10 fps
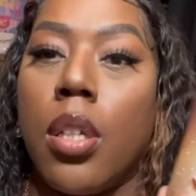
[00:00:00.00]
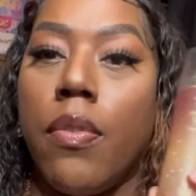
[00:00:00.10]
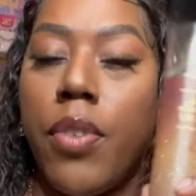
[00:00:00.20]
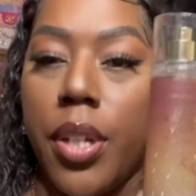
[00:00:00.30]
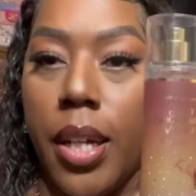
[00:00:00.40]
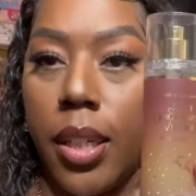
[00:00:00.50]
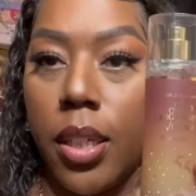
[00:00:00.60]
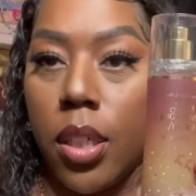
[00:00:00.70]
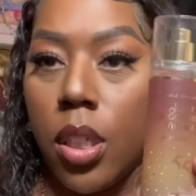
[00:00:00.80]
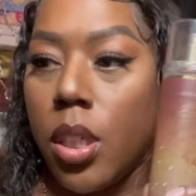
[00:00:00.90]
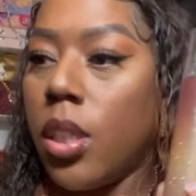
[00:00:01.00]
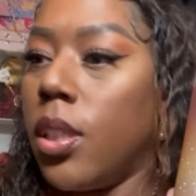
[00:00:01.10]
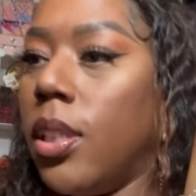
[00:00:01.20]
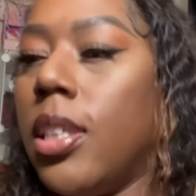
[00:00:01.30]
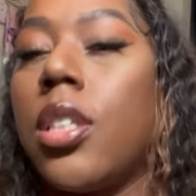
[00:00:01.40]
Vanilla.
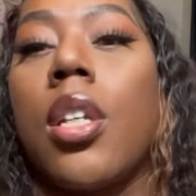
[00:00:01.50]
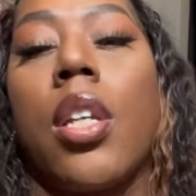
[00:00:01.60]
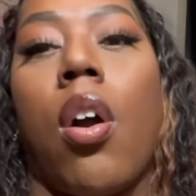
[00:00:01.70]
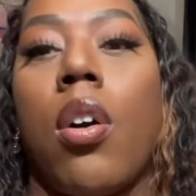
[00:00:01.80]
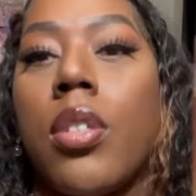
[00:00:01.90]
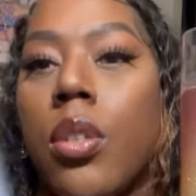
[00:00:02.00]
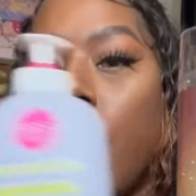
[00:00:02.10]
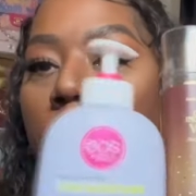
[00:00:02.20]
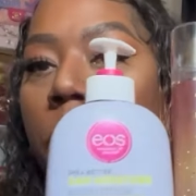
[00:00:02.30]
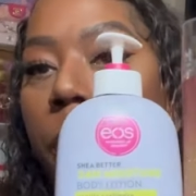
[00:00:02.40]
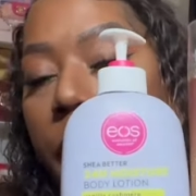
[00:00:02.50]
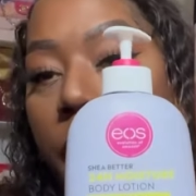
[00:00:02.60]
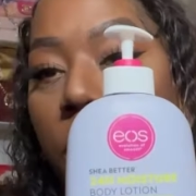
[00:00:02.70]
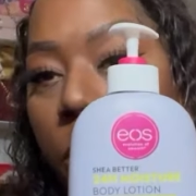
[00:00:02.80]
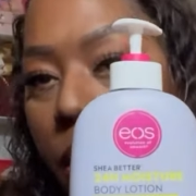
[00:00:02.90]
This can also
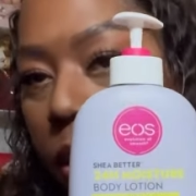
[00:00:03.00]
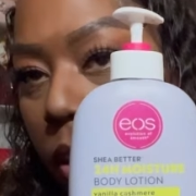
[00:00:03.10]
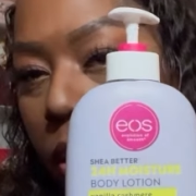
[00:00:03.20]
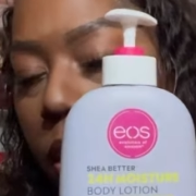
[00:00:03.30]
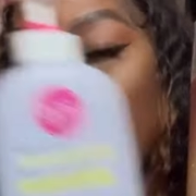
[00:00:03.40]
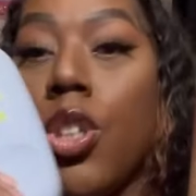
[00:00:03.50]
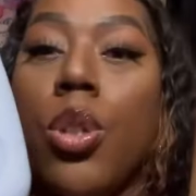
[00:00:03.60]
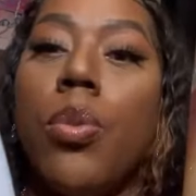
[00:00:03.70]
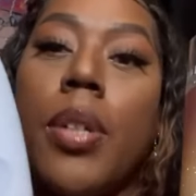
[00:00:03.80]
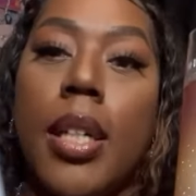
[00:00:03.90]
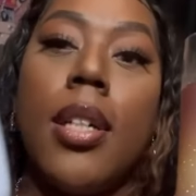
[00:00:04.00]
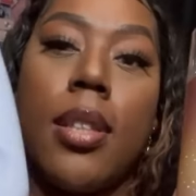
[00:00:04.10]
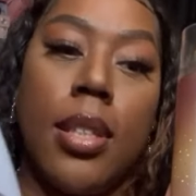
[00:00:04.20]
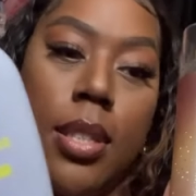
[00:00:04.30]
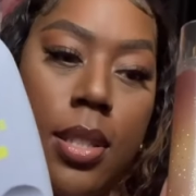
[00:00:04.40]
pair with this. You need
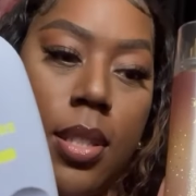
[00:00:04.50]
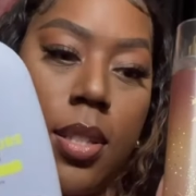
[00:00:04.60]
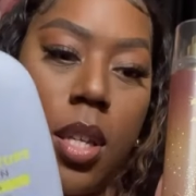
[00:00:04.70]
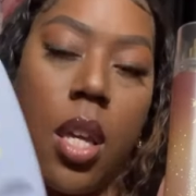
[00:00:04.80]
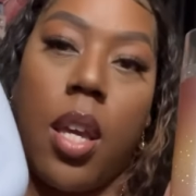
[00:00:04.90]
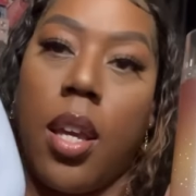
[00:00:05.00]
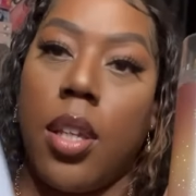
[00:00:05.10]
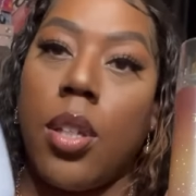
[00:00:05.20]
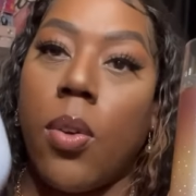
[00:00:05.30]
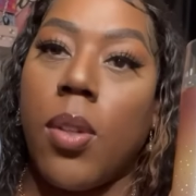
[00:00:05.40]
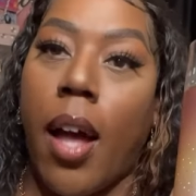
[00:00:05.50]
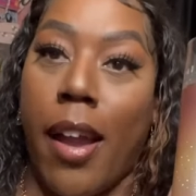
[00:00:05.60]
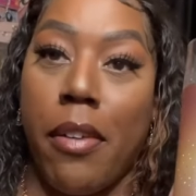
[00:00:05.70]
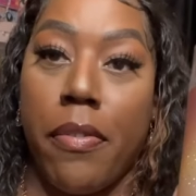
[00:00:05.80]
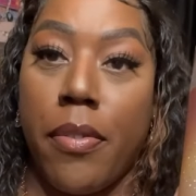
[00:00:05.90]
this in your
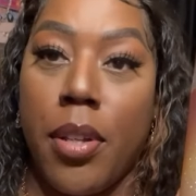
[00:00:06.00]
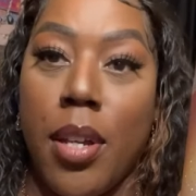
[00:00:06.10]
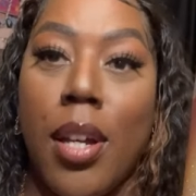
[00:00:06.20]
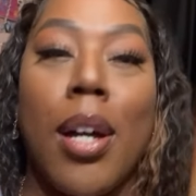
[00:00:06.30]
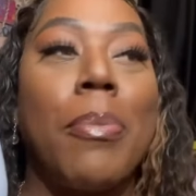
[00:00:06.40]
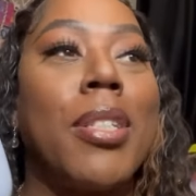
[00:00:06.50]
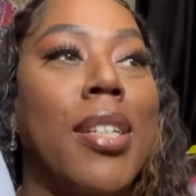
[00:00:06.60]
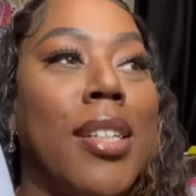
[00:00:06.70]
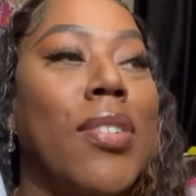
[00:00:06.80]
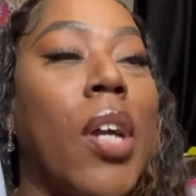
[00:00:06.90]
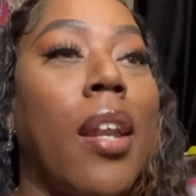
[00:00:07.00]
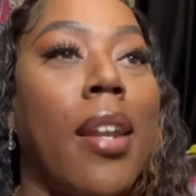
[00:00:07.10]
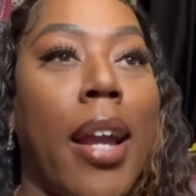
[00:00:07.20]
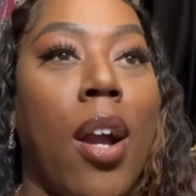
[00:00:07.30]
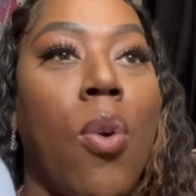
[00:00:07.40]
life. I'm going to tell you that
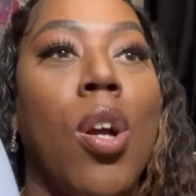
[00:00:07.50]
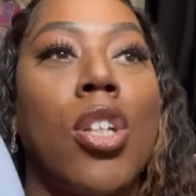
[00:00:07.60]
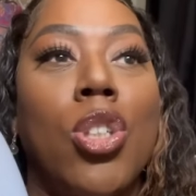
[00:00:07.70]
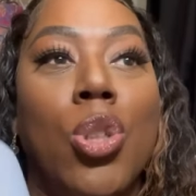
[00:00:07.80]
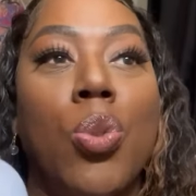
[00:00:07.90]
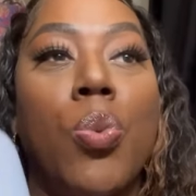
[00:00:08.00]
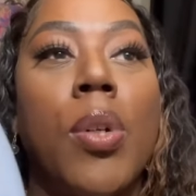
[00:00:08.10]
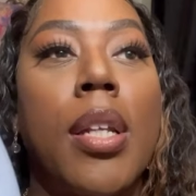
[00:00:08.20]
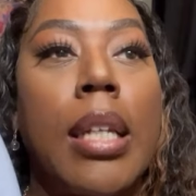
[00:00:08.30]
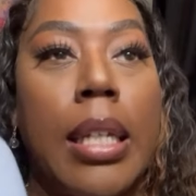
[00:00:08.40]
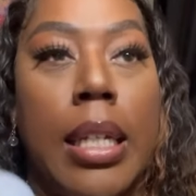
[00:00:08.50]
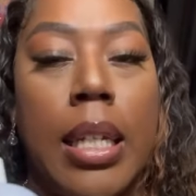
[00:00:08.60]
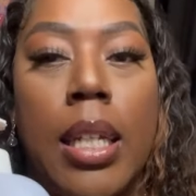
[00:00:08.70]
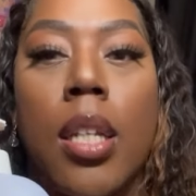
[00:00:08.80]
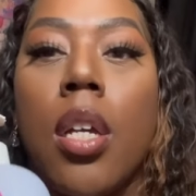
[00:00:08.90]
now. You need
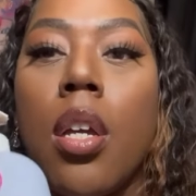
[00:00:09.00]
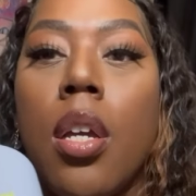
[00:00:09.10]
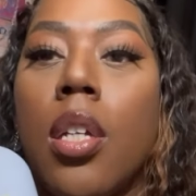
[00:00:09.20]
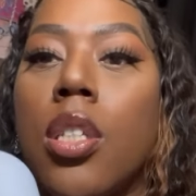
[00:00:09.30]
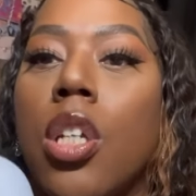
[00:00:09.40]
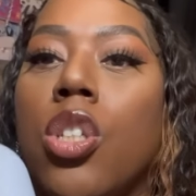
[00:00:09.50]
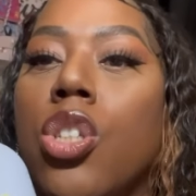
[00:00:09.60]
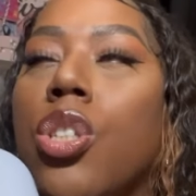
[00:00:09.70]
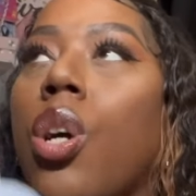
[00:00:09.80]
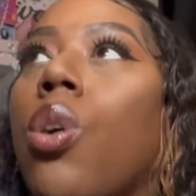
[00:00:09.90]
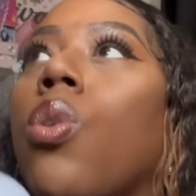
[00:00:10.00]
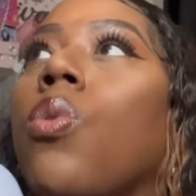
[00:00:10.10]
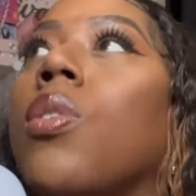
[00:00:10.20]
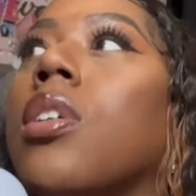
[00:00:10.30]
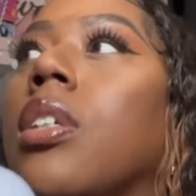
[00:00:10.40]
it. It's
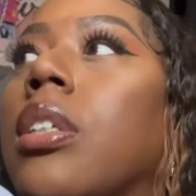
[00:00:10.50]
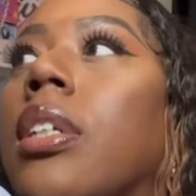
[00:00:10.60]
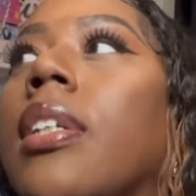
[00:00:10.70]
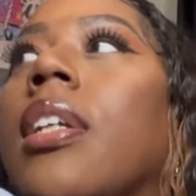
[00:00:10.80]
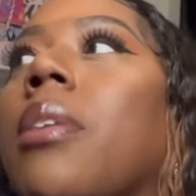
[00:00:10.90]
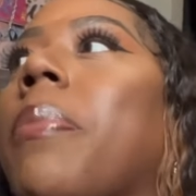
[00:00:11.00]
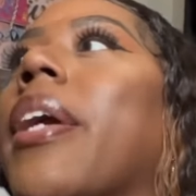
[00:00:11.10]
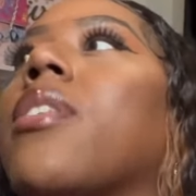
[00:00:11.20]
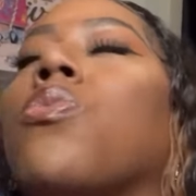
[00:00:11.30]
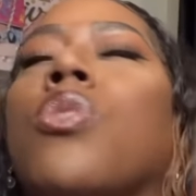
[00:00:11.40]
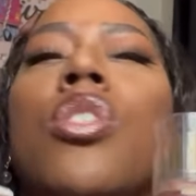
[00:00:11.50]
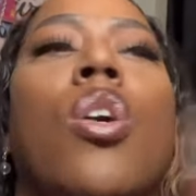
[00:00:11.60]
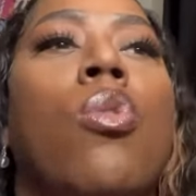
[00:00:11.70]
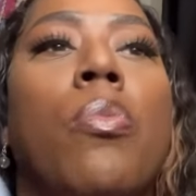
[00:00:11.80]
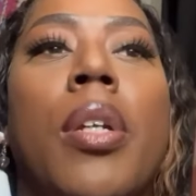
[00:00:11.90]
so good. And it pairs with
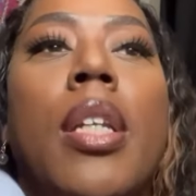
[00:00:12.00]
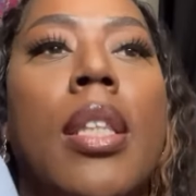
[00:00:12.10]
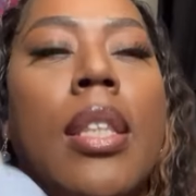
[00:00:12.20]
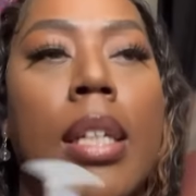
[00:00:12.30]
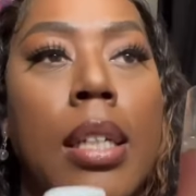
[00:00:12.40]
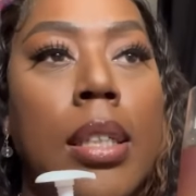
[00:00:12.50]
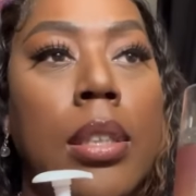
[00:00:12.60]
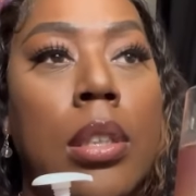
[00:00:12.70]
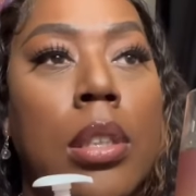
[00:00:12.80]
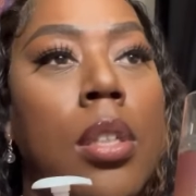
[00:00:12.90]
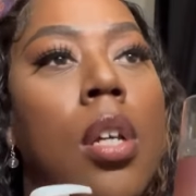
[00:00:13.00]
so many things.